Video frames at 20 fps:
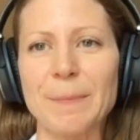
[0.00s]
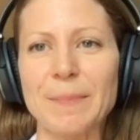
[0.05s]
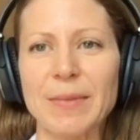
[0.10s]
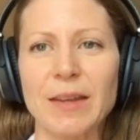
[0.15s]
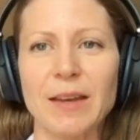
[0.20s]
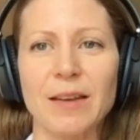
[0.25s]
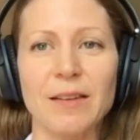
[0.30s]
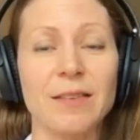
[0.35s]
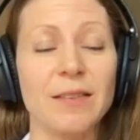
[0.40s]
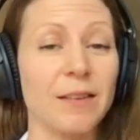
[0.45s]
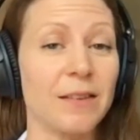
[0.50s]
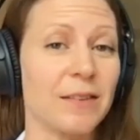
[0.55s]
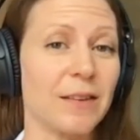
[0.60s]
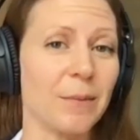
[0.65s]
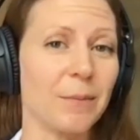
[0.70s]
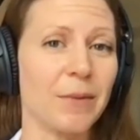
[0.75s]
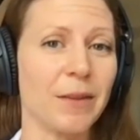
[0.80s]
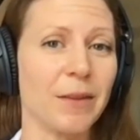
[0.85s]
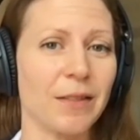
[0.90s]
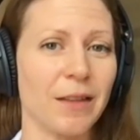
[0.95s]
is this
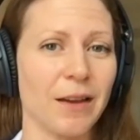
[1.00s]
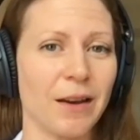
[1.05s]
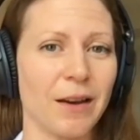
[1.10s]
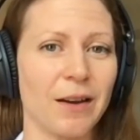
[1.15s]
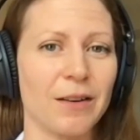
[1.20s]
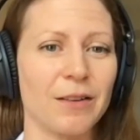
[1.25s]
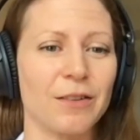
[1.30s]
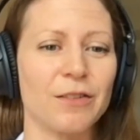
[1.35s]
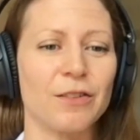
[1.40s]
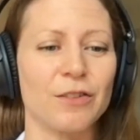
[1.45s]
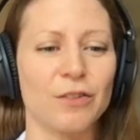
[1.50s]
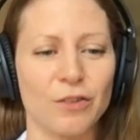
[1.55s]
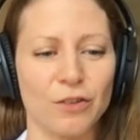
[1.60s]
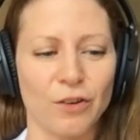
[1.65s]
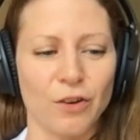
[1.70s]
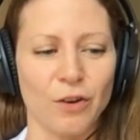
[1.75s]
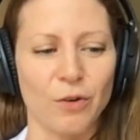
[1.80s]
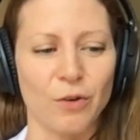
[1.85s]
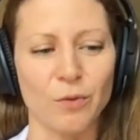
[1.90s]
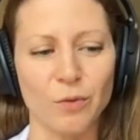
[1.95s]
something that,
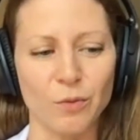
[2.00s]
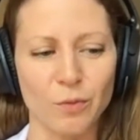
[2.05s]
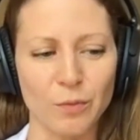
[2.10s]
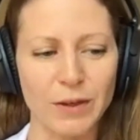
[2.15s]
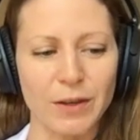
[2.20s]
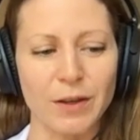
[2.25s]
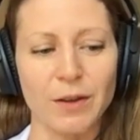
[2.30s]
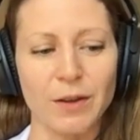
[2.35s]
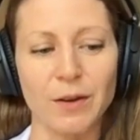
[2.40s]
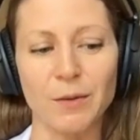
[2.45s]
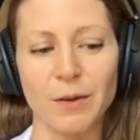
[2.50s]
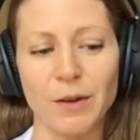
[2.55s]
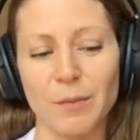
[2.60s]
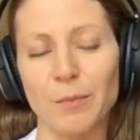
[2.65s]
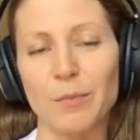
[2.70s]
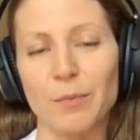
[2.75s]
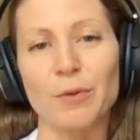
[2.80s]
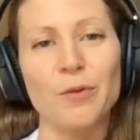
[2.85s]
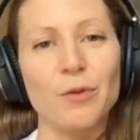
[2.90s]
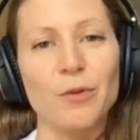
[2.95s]
we can
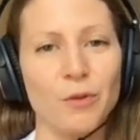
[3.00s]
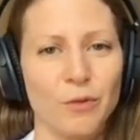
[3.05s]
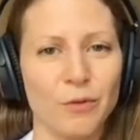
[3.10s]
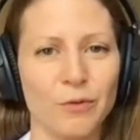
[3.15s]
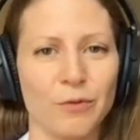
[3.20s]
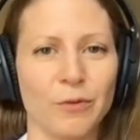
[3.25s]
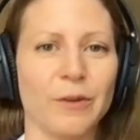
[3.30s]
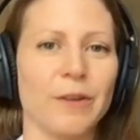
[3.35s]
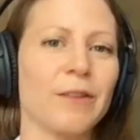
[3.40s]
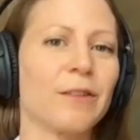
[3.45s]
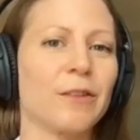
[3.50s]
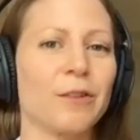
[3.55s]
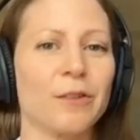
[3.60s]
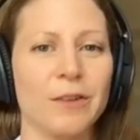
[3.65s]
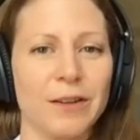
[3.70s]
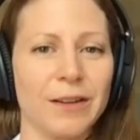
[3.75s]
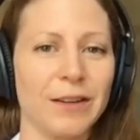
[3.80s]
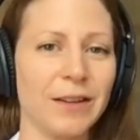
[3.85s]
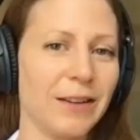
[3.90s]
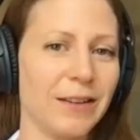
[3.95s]
improve with
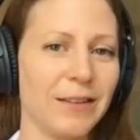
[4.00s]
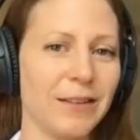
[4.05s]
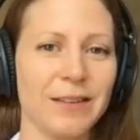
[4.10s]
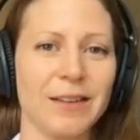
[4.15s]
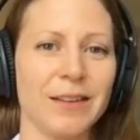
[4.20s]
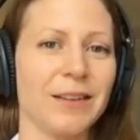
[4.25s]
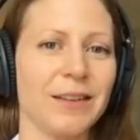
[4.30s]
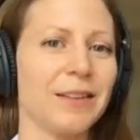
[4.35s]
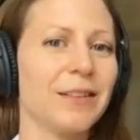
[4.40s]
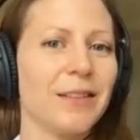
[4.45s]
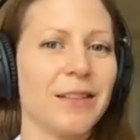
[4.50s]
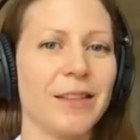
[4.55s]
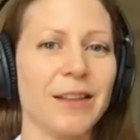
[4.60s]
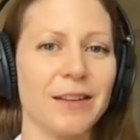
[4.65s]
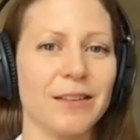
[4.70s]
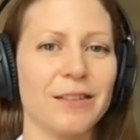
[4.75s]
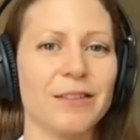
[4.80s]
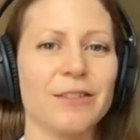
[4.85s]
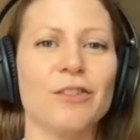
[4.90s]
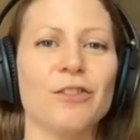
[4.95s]
certain easy
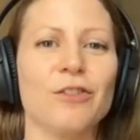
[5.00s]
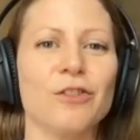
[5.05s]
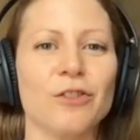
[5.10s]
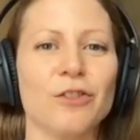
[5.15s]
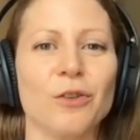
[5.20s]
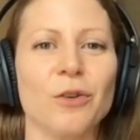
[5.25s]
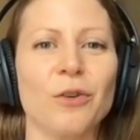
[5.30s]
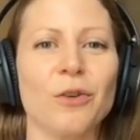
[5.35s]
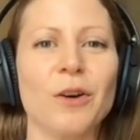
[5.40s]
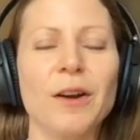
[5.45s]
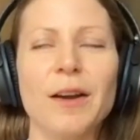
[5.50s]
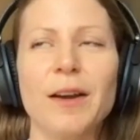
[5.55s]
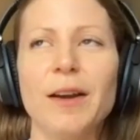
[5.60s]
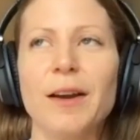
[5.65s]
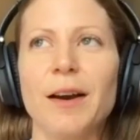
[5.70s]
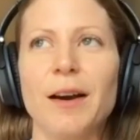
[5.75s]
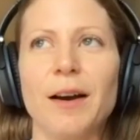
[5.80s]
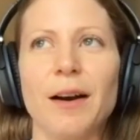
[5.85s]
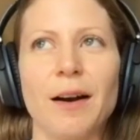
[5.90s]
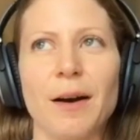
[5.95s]
things to do,
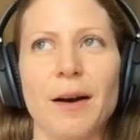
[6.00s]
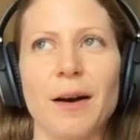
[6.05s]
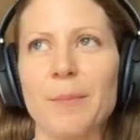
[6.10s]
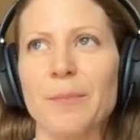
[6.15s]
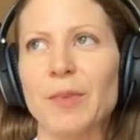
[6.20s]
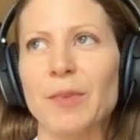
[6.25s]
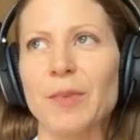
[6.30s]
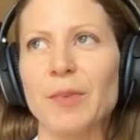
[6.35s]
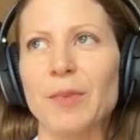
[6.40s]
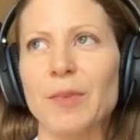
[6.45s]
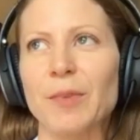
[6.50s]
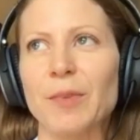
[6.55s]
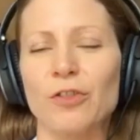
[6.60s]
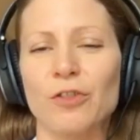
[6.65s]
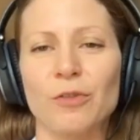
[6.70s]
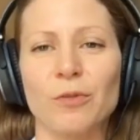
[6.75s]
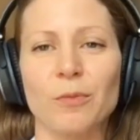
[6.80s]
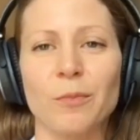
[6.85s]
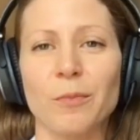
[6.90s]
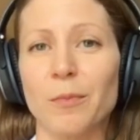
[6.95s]

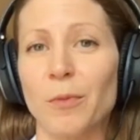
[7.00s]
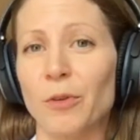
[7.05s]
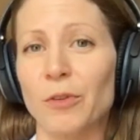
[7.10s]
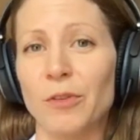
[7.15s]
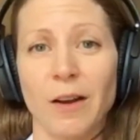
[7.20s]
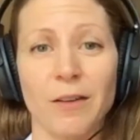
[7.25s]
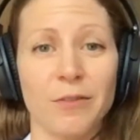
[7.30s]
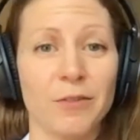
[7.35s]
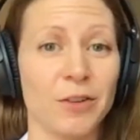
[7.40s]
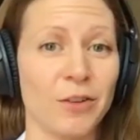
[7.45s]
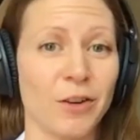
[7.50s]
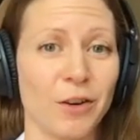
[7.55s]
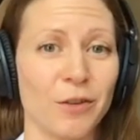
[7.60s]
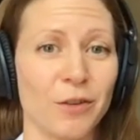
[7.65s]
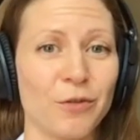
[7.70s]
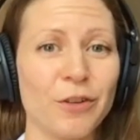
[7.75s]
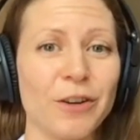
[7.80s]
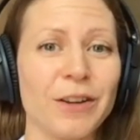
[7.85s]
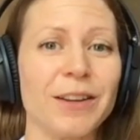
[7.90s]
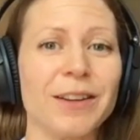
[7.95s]
which most often are
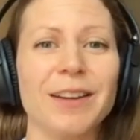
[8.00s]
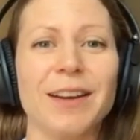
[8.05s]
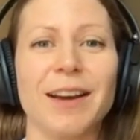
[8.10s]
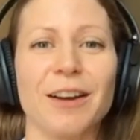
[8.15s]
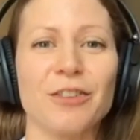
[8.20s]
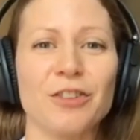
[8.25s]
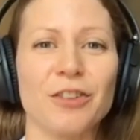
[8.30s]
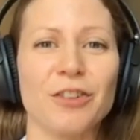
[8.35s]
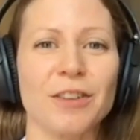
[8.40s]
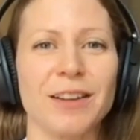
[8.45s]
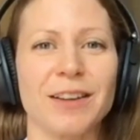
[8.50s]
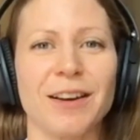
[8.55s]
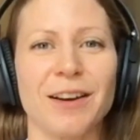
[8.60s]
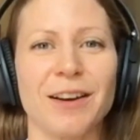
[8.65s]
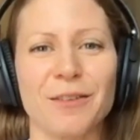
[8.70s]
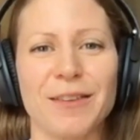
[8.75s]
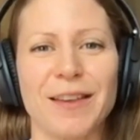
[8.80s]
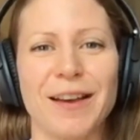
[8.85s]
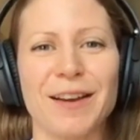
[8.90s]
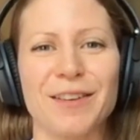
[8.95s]
free, actually,
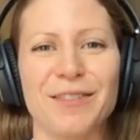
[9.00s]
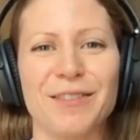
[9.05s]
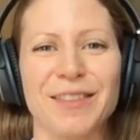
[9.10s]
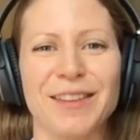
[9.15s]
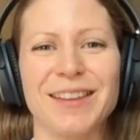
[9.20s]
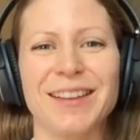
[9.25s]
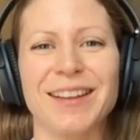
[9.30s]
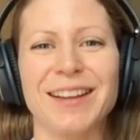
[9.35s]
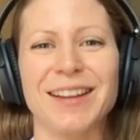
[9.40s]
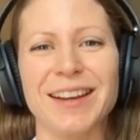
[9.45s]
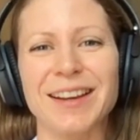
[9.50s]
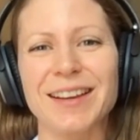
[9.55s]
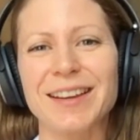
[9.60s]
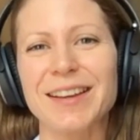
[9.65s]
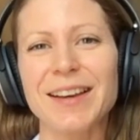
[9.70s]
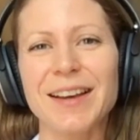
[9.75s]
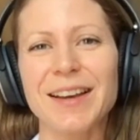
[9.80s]
outside of the clinic.